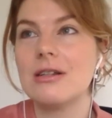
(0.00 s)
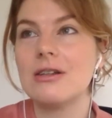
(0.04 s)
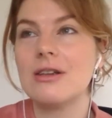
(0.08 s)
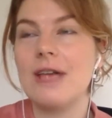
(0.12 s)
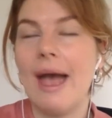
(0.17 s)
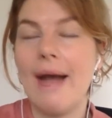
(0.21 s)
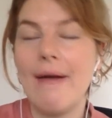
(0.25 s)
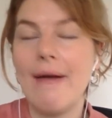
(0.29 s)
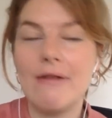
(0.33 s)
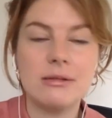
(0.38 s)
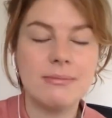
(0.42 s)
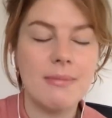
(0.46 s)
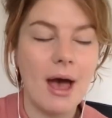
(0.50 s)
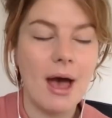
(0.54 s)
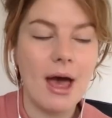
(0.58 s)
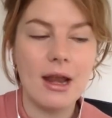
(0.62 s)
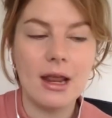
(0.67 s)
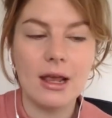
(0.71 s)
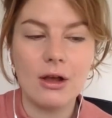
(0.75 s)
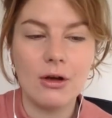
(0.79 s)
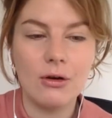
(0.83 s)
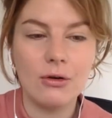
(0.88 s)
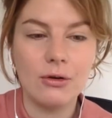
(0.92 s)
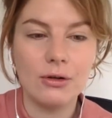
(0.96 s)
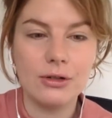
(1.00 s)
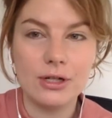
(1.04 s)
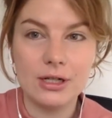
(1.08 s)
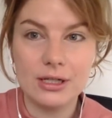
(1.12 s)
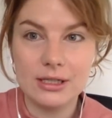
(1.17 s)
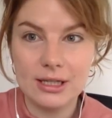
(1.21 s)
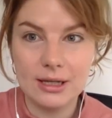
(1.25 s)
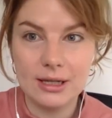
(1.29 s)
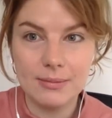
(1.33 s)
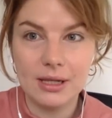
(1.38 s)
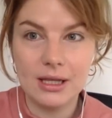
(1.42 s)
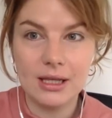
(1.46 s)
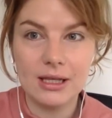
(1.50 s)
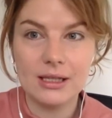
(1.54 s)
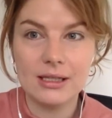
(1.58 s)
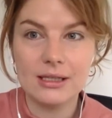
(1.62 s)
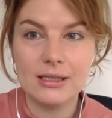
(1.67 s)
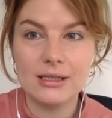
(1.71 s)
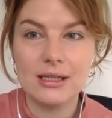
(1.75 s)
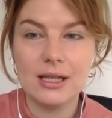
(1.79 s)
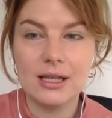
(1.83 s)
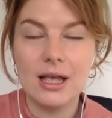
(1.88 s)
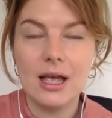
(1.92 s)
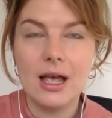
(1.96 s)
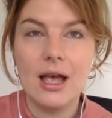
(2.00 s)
charismatic older siblings,